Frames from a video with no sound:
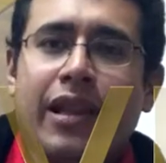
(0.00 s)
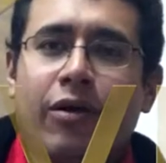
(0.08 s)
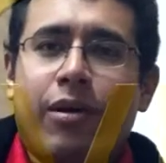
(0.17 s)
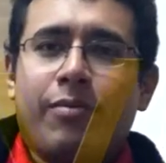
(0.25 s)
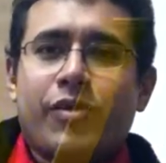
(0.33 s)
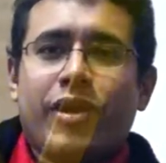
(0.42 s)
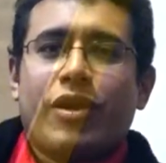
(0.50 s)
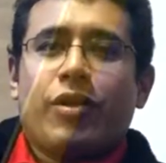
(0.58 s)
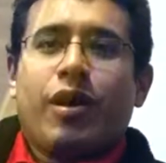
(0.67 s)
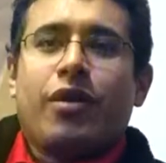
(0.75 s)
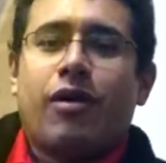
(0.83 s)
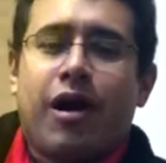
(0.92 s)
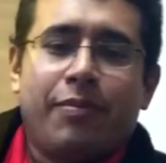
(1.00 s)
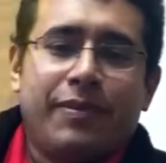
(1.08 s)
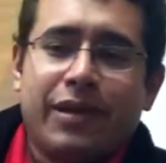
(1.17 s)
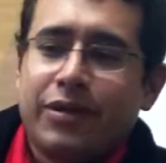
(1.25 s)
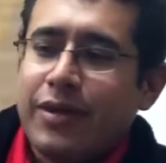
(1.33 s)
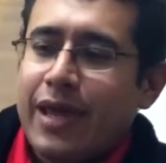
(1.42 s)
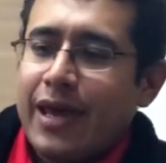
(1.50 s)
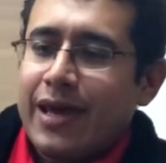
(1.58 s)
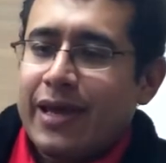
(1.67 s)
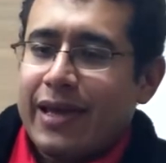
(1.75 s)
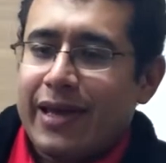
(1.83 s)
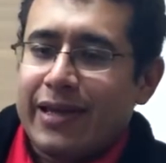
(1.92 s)
Hello, I'm bringing you another update
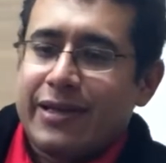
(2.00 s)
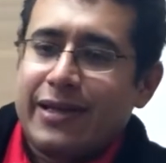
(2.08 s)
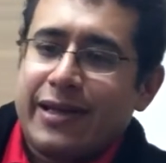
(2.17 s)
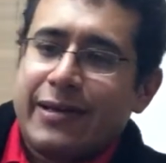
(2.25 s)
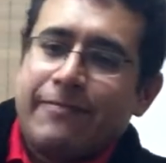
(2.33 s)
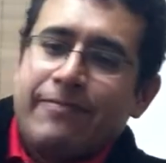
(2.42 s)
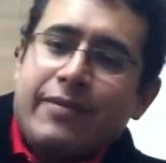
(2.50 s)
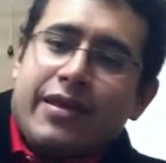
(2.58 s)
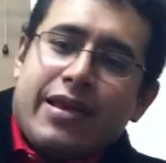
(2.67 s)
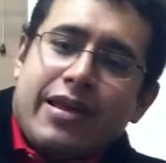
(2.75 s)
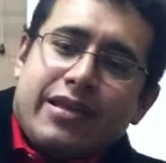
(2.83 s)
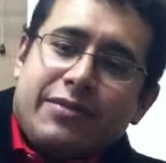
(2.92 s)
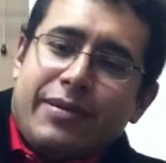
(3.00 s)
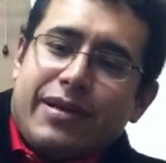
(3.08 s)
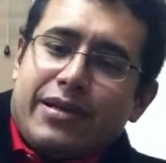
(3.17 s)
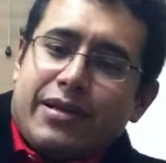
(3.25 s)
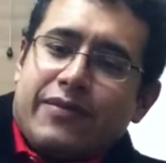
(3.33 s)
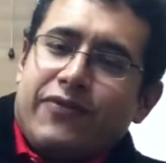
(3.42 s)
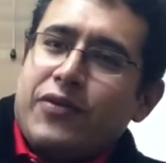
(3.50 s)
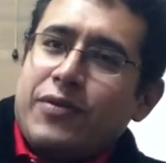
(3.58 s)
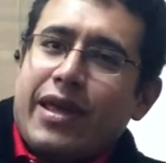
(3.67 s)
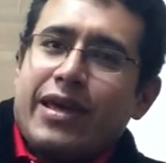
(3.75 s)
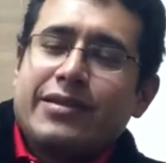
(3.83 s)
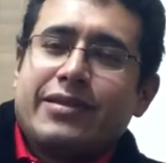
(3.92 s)
today, and it's been a few
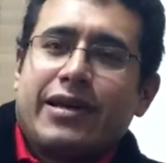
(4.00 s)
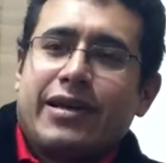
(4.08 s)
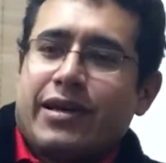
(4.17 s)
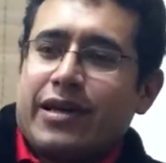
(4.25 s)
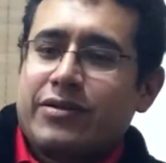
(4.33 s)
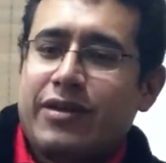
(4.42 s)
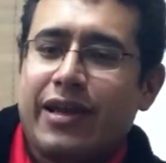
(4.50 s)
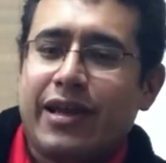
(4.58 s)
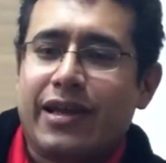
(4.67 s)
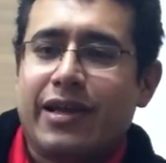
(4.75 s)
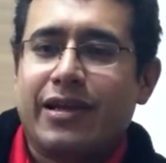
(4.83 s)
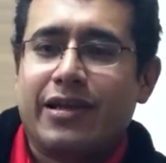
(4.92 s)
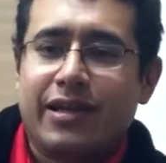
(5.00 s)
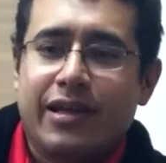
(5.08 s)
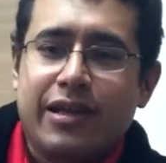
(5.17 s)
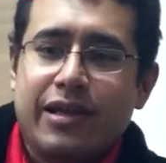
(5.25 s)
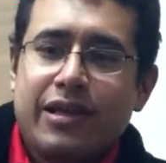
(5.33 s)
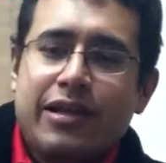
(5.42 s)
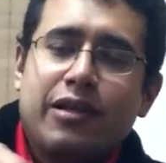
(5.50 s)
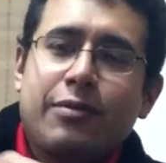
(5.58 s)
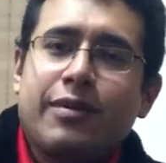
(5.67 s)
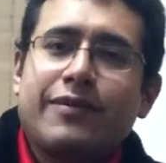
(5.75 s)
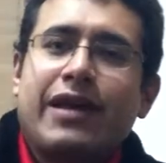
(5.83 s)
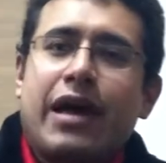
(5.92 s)
days. I actually had a
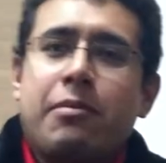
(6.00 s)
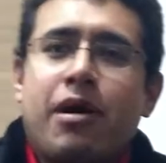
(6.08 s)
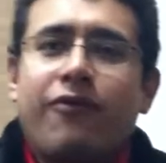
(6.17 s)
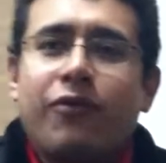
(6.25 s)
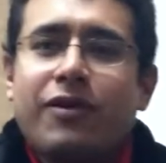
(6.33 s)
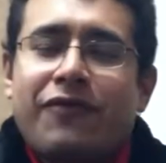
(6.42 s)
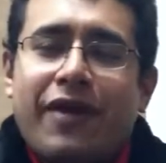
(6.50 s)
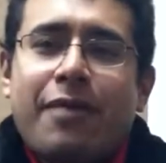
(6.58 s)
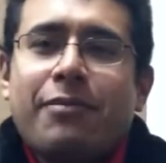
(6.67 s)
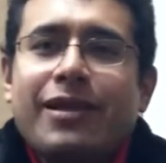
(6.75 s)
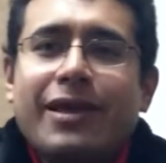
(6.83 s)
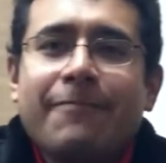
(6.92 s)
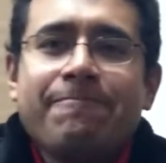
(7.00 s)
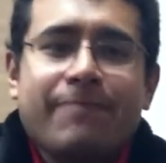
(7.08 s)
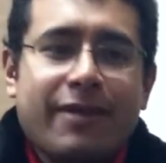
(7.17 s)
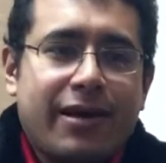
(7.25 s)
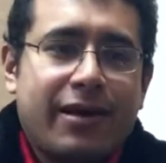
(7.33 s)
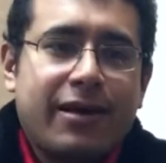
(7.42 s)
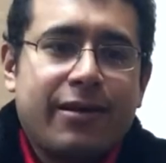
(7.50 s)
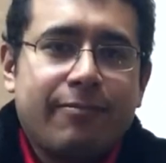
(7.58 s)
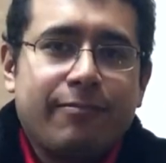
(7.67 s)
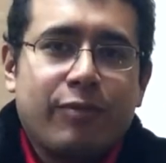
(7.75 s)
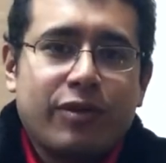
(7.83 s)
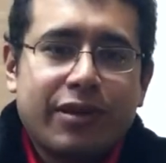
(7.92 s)
little bit of time off with the family.
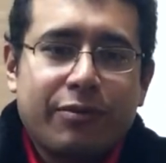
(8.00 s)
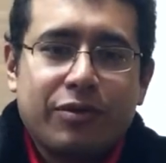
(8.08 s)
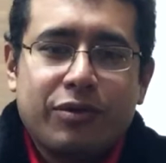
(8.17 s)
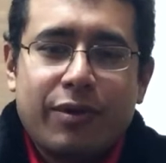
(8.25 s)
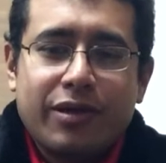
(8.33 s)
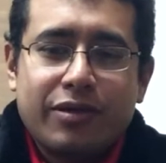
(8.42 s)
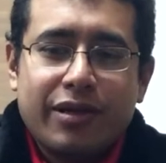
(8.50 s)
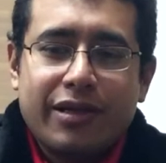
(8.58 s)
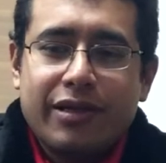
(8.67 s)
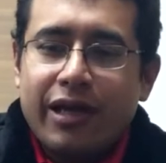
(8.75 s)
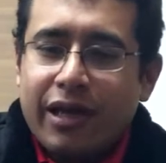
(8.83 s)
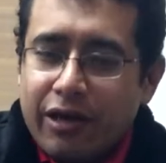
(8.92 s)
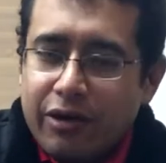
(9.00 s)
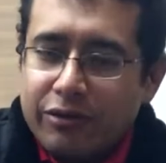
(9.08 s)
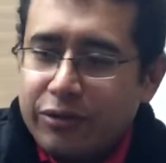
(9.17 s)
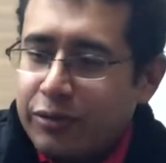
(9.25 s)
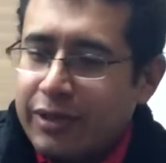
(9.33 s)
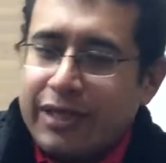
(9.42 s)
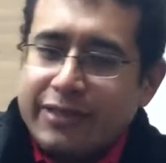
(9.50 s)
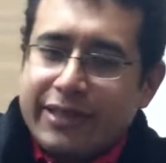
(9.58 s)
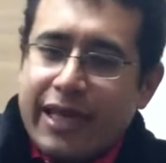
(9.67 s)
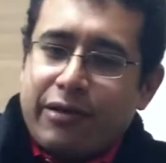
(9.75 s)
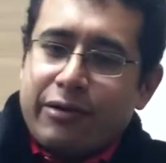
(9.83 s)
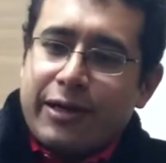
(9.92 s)
Was able to actually also
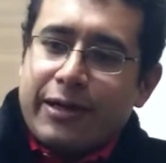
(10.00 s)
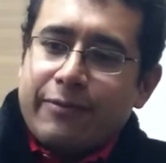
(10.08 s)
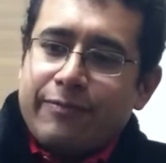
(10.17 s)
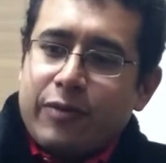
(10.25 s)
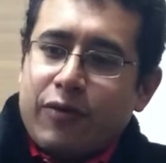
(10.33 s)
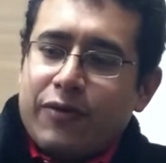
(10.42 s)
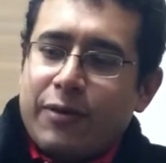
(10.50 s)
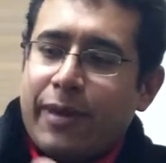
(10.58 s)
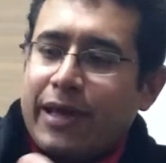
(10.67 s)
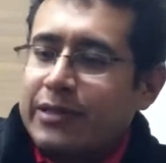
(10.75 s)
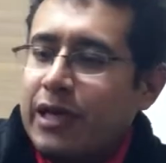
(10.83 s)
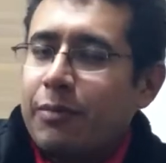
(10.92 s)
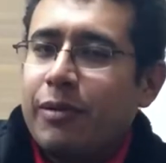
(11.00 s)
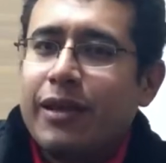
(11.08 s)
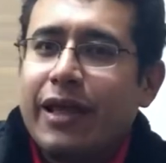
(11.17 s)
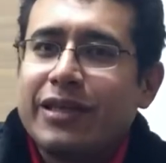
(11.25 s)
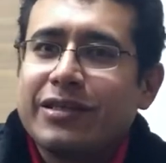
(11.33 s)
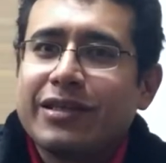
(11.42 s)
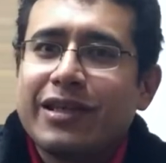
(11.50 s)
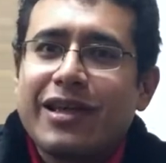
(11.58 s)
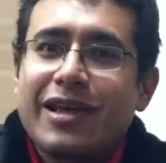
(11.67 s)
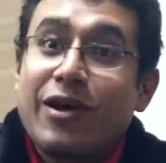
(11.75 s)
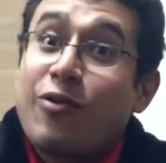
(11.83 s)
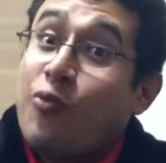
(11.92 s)
test out over the past couple of days.
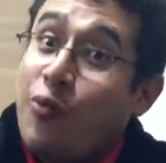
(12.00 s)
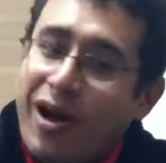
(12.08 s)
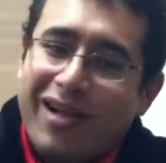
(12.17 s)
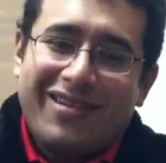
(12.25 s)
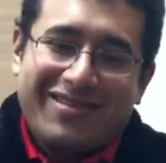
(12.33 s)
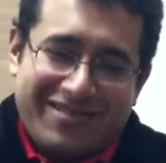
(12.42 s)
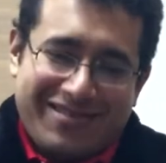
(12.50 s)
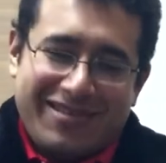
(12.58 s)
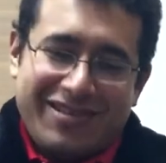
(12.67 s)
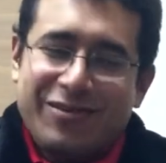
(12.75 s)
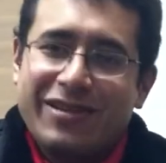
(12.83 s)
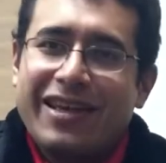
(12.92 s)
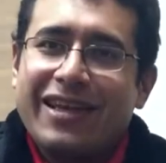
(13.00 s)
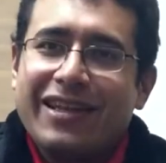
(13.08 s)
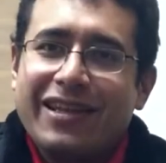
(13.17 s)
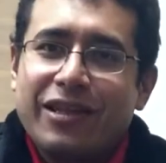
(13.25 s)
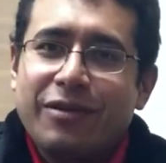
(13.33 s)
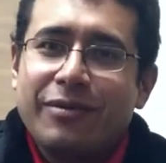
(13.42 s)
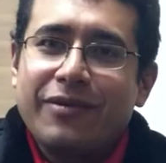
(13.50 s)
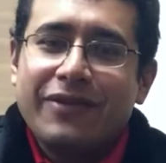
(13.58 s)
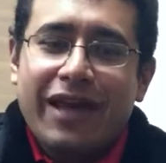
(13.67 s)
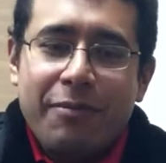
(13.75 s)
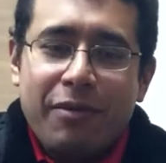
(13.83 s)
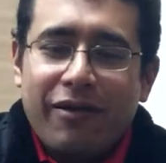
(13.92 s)
Well, taking a little bit
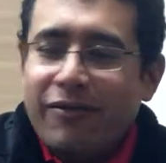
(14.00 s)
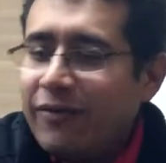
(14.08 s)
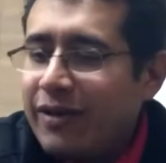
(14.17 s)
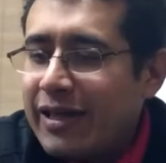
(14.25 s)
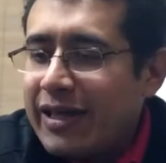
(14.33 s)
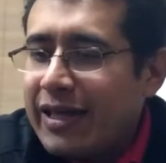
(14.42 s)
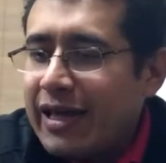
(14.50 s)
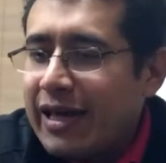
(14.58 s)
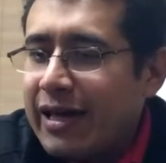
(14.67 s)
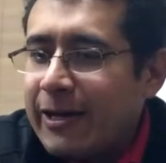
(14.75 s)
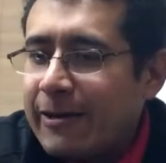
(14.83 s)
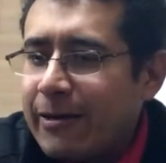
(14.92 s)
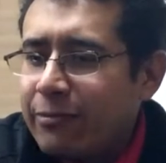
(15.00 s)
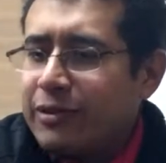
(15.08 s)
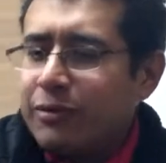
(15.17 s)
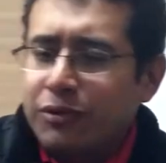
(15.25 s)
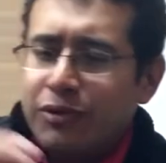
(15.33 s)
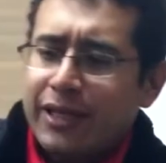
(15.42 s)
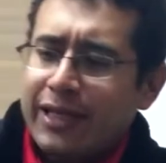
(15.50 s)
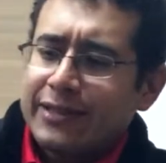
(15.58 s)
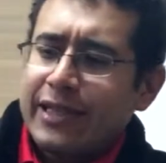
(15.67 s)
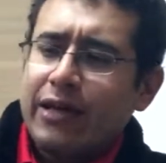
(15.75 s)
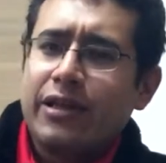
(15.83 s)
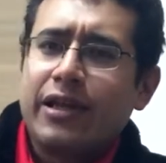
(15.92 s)
of time off, I was able to
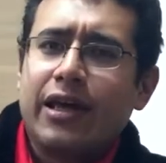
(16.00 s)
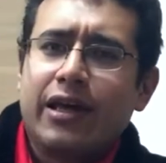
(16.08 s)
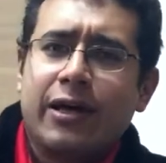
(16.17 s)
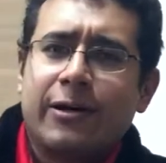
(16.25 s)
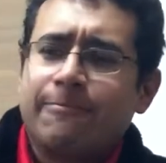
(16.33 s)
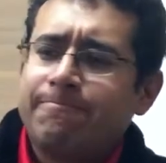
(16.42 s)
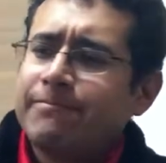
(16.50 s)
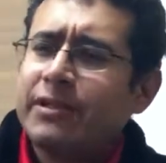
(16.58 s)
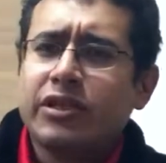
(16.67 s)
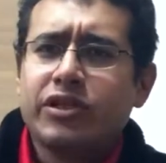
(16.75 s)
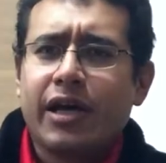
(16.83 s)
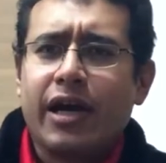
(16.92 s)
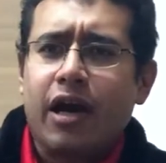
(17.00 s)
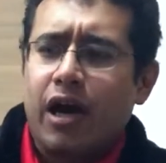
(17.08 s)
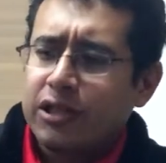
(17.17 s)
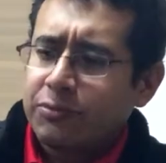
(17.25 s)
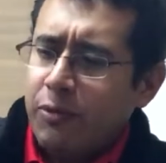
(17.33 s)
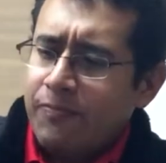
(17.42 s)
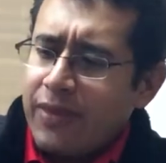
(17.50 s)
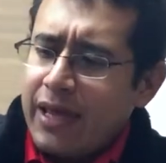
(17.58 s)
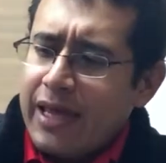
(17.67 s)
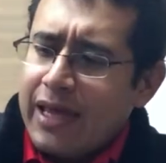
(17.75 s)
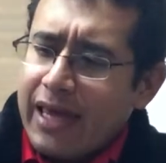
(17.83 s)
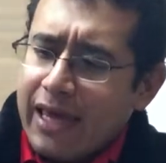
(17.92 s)
test out the DJI Osmo,
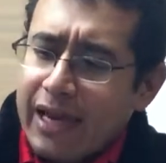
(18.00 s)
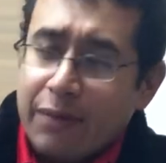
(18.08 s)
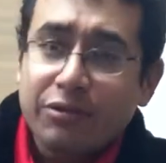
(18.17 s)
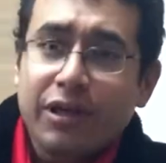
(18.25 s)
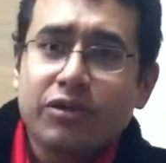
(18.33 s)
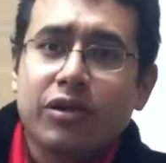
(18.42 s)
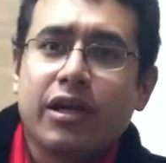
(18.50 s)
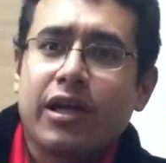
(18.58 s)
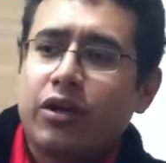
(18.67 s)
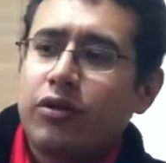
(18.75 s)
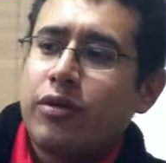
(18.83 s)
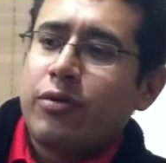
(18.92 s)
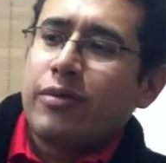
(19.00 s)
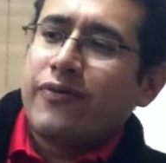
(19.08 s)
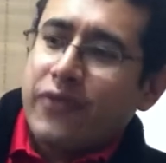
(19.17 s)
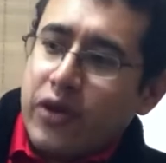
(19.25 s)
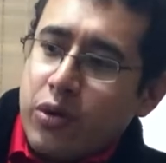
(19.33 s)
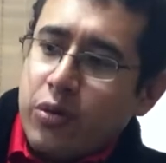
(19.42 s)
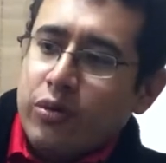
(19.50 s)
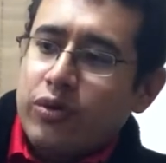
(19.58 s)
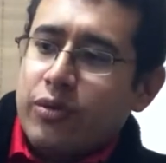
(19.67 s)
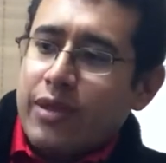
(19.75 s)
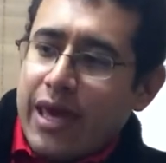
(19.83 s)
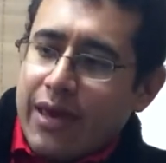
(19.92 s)
and I was actually going to do the review
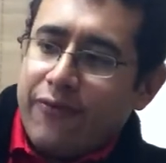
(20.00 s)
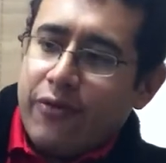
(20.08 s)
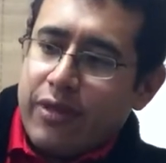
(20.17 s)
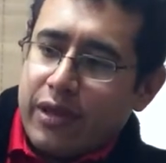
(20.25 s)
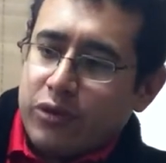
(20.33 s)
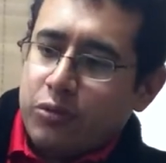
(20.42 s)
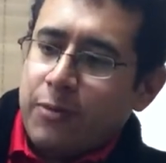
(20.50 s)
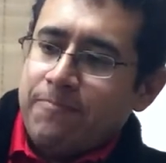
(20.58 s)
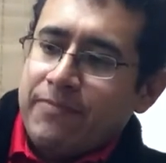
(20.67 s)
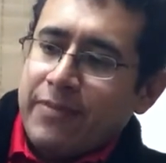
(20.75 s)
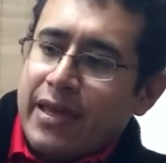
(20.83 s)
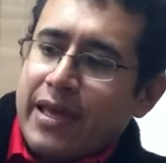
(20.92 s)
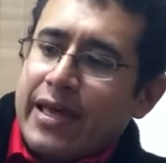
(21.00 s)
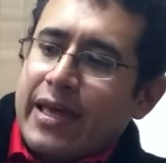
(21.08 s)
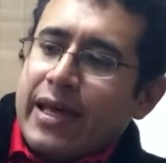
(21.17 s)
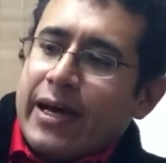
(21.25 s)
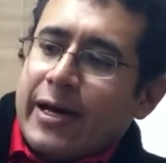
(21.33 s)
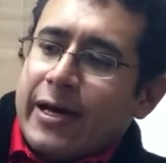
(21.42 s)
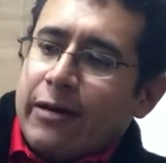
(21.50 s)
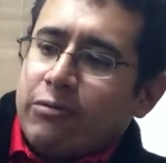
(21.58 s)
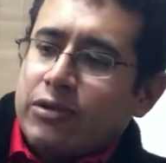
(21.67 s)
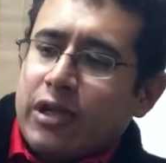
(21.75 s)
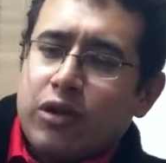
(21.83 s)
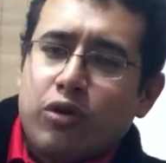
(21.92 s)
today for this one. I
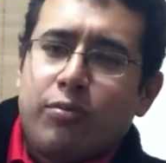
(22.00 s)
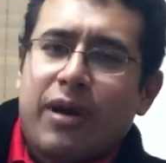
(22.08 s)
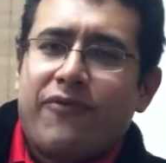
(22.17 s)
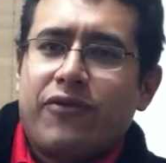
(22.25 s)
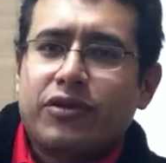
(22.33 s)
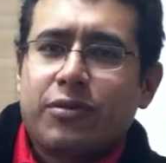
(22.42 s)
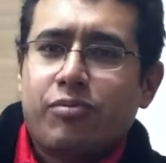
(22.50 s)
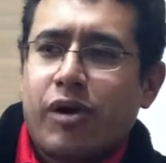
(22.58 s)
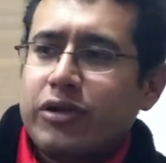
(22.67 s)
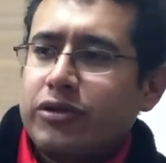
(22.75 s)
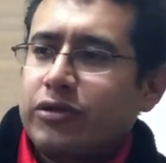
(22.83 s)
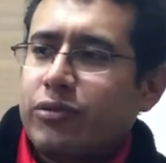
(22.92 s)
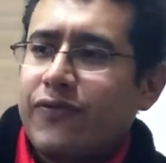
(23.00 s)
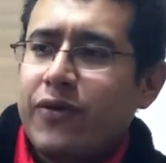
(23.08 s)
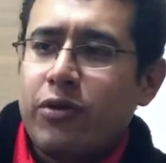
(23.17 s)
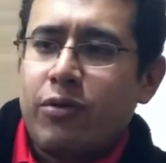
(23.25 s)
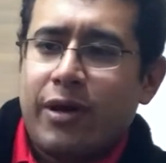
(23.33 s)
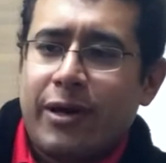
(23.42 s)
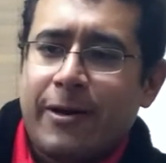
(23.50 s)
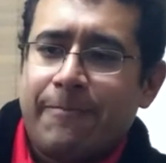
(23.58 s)
was going to do my first impressions review.